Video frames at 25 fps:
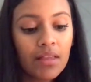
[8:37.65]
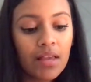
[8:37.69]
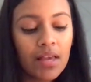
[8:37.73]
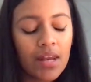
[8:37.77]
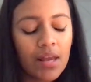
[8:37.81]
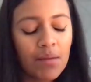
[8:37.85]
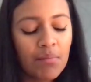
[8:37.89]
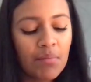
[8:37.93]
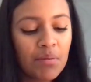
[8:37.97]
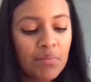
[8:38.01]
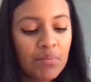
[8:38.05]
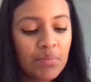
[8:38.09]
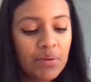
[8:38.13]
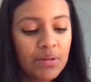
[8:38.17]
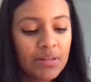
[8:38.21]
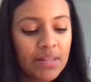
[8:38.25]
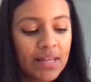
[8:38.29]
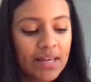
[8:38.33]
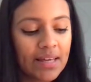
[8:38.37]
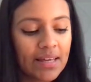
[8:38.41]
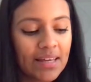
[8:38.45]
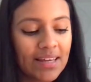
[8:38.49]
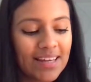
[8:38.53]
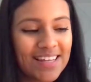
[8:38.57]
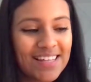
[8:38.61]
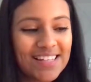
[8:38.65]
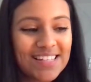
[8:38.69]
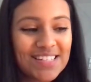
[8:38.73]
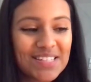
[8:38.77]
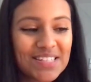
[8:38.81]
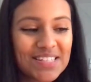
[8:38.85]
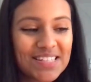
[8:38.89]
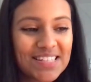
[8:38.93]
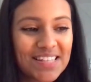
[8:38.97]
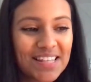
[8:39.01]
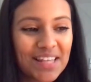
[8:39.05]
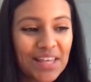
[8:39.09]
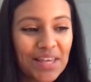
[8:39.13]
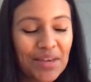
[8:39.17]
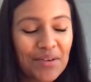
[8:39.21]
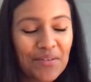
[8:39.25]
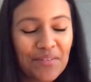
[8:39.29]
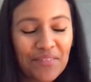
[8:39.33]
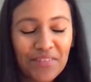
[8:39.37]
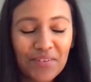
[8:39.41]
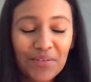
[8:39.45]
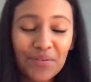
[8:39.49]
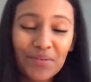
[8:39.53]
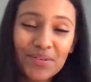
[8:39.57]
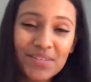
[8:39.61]
And I remember, like, if
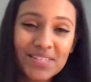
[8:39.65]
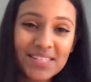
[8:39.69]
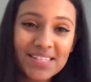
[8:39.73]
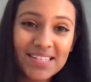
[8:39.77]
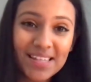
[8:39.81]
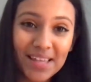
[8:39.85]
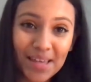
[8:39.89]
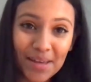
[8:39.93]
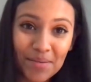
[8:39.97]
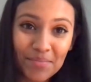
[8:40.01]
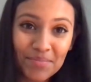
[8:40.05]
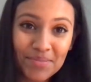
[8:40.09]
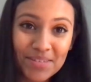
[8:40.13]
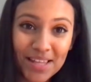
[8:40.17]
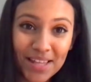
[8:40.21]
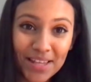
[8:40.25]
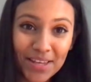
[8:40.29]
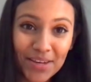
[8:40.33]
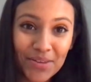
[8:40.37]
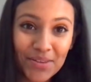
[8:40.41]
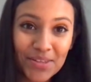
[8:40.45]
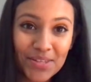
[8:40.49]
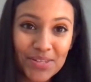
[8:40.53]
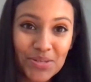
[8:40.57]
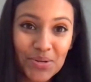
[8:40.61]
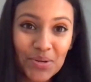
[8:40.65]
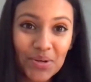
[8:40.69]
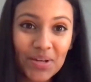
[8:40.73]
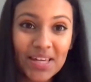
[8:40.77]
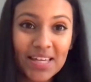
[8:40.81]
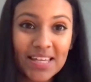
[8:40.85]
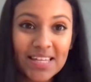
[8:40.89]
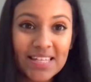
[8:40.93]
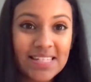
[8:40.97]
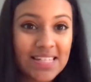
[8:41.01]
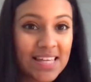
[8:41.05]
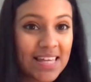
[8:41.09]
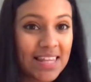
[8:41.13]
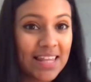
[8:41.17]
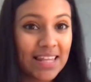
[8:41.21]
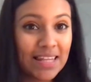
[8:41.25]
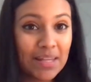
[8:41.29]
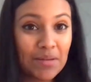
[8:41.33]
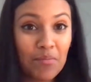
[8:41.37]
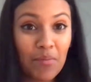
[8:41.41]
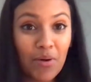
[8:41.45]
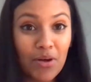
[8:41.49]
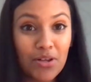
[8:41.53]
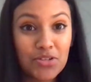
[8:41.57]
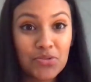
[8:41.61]
it was him telling me this story, he'd say that
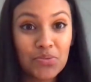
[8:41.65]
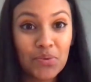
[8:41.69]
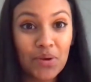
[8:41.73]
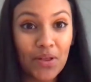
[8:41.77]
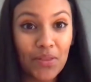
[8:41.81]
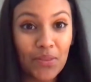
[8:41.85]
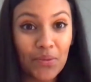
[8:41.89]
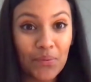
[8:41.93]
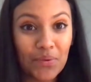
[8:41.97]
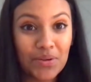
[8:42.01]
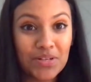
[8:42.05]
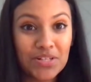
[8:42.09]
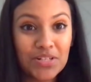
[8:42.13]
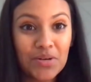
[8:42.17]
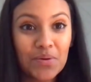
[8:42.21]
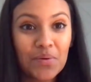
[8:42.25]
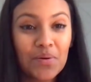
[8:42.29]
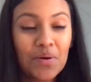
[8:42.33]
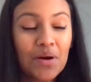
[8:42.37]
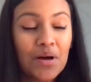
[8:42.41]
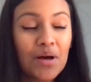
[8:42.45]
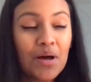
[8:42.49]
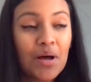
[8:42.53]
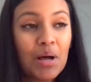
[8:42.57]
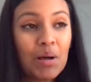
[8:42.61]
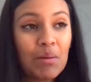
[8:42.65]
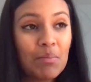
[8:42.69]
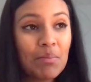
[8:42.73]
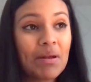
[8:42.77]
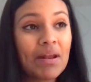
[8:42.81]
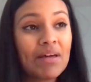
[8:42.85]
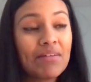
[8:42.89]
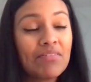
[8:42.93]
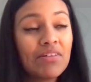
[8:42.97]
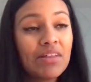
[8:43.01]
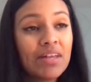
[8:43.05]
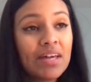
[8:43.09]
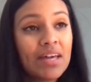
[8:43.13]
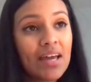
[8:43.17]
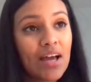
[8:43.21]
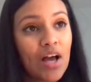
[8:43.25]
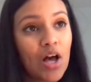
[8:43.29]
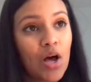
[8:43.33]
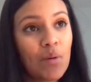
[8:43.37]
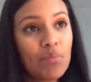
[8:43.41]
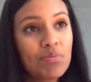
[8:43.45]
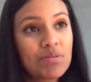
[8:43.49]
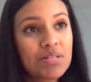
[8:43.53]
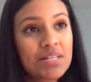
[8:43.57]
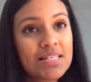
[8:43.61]
Lamaze went out the window. But I feel like it
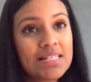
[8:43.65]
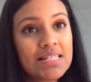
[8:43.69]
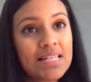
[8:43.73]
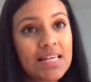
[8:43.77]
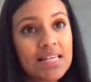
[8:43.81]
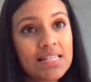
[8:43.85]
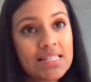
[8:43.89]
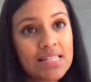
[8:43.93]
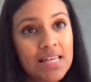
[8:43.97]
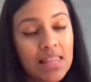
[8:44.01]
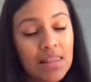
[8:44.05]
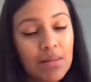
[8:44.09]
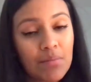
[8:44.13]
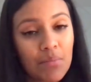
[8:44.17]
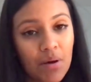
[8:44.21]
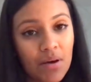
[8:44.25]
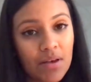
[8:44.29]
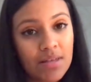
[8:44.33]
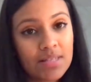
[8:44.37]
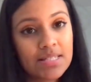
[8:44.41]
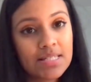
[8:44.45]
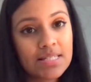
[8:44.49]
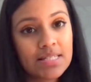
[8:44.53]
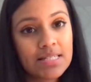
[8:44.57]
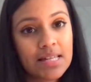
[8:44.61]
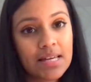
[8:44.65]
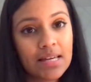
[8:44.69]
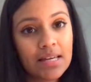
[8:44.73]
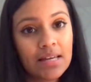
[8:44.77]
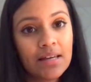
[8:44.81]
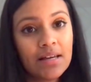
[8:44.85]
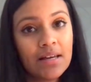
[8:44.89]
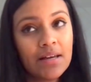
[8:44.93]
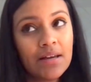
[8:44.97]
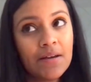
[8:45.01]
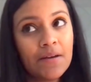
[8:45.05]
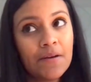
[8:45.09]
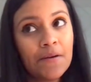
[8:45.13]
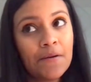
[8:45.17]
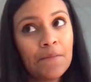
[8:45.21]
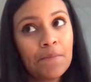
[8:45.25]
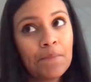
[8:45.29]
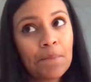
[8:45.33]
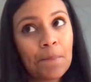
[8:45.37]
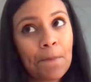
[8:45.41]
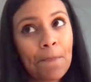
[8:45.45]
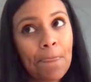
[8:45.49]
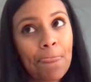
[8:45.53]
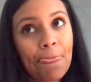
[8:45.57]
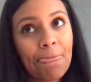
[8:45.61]
helped, because they say Lamaze is like,
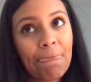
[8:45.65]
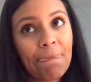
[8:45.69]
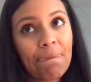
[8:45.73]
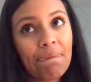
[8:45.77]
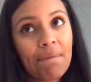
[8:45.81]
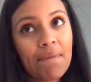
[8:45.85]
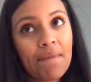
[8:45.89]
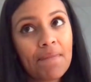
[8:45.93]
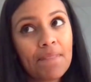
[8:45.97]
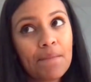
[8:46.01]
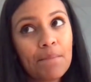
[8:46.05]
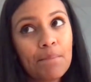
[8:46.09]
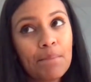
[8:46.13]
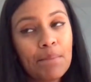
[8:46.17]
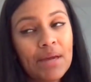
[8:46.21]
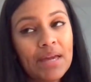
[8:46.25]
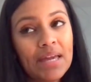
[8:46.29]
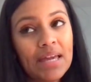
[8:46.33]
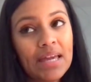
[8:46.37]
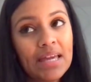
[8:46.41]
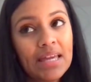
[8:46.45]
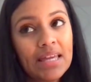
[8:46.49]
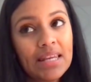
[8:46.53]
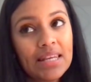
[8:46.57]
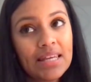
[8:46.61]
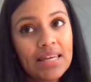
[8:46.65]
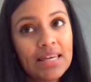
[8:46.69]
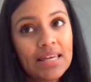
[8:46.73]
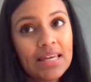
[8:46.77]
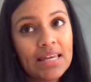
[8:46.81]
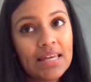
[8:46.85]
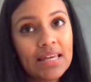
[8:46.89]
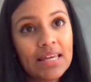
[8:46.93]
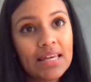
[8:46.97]
the pain,